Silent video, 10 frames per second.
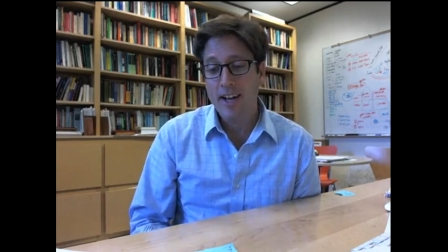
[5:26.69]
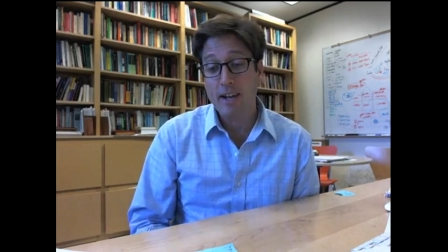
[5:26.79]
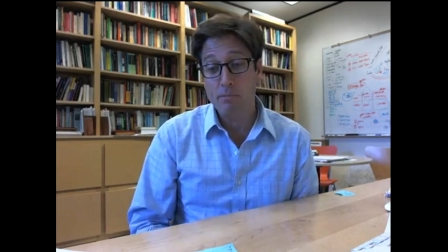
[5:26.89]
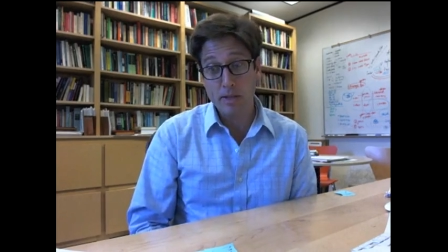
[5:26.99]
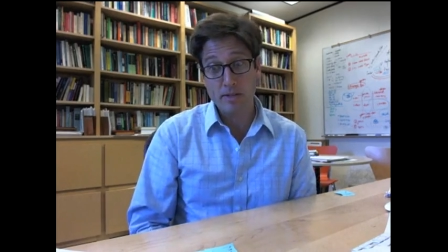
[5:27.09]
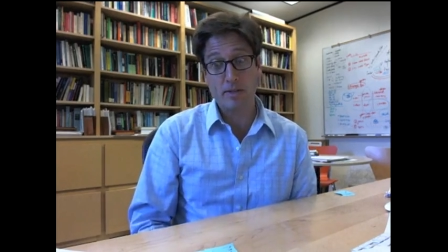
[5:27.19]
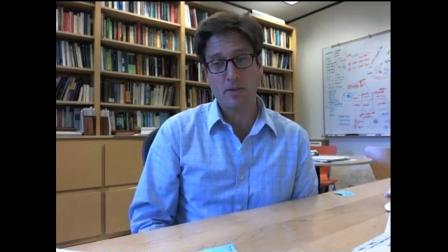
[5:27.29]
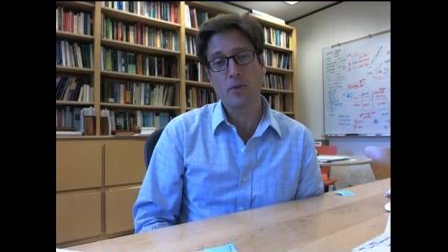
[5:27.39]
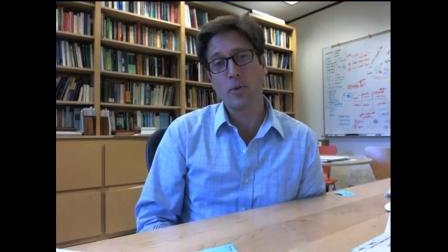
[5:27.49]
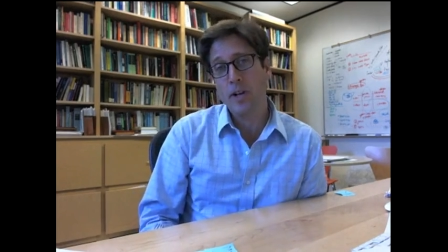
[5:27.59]
and business
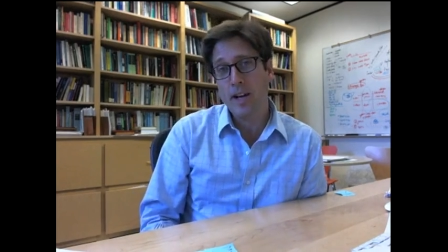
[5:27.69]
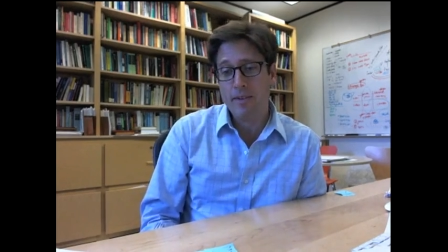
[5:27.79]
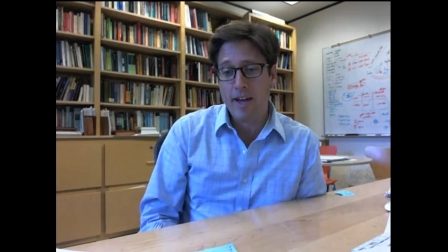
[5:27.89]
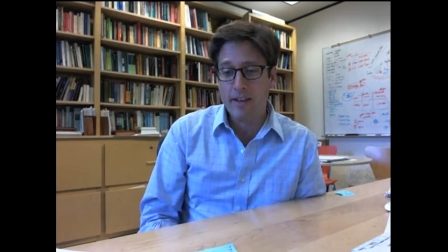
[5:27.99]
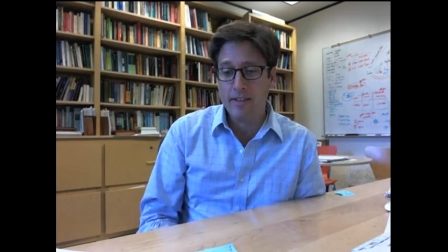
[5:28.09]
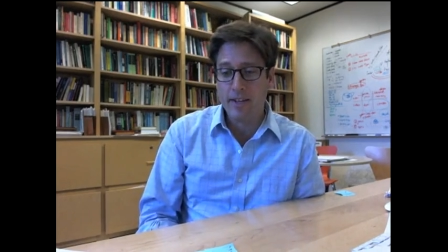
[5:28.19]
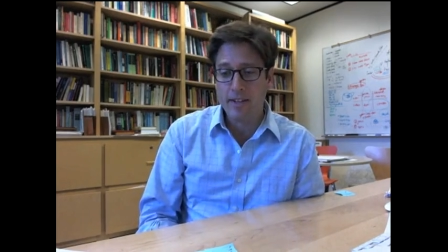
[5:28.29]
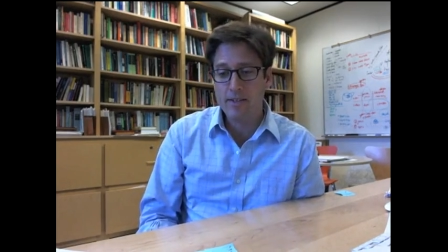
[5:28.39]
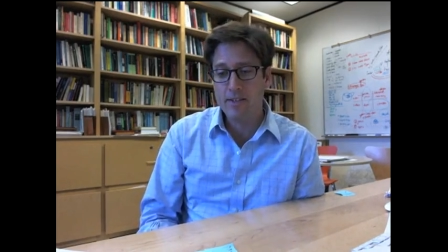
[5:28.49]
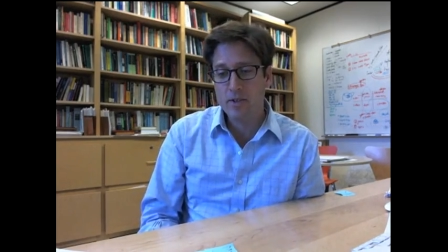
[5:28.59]
school have
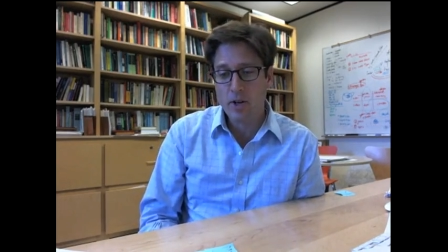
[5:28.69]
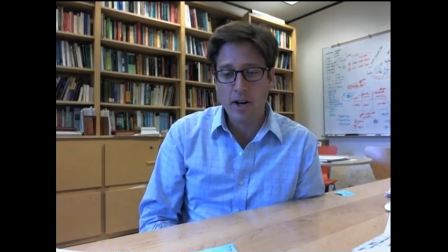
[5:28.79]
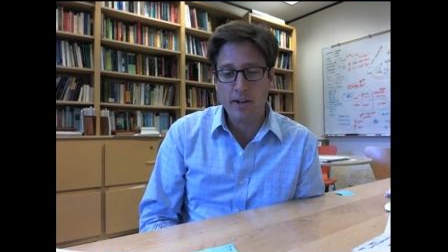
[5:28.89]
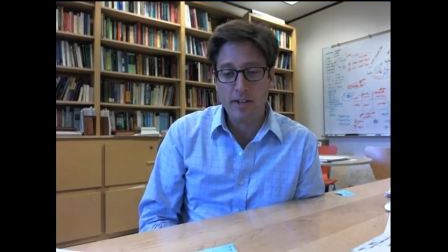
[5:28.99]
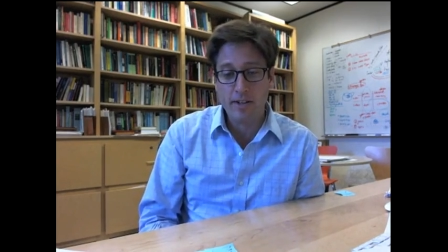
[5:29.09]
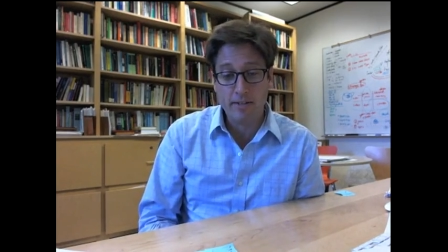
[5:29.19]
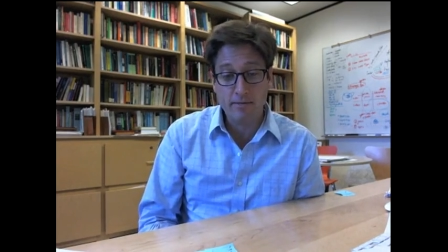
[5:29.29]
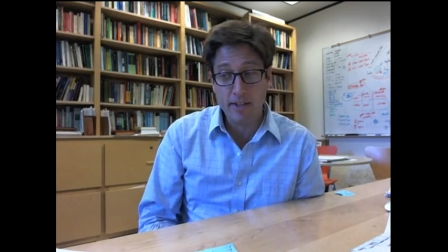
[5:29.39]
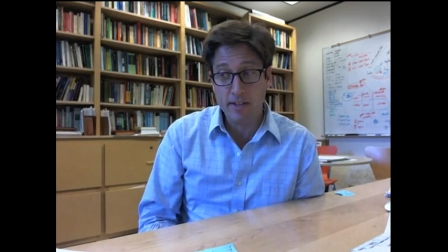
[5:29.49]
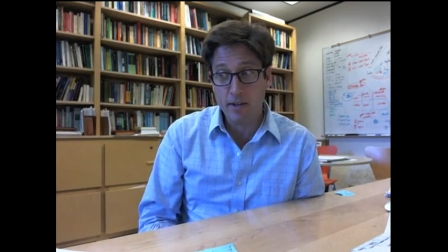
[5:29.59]
ethics taught
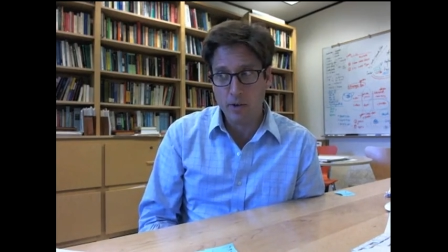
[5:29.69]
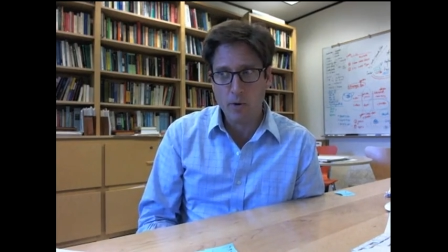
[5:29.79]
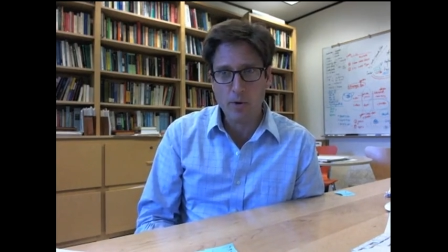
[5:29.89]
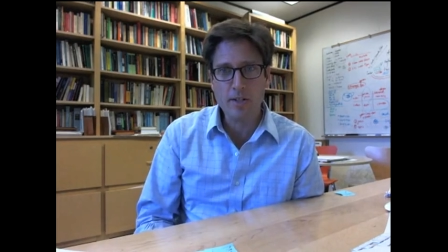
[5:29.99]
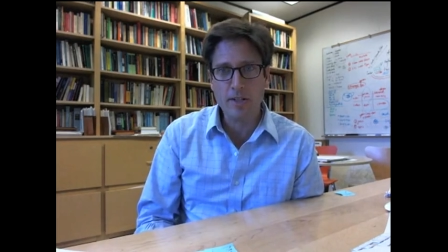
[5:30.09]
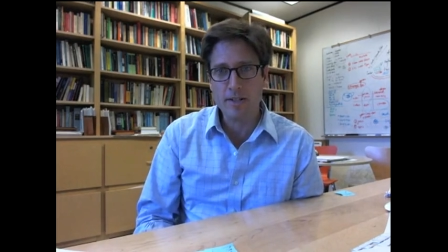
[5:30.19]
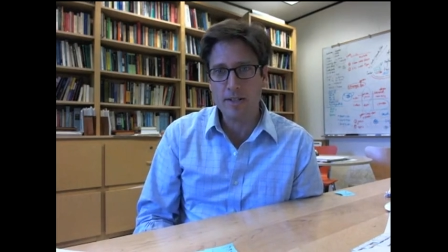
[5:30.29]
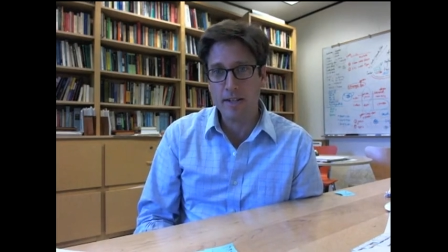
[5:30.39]
in their courses?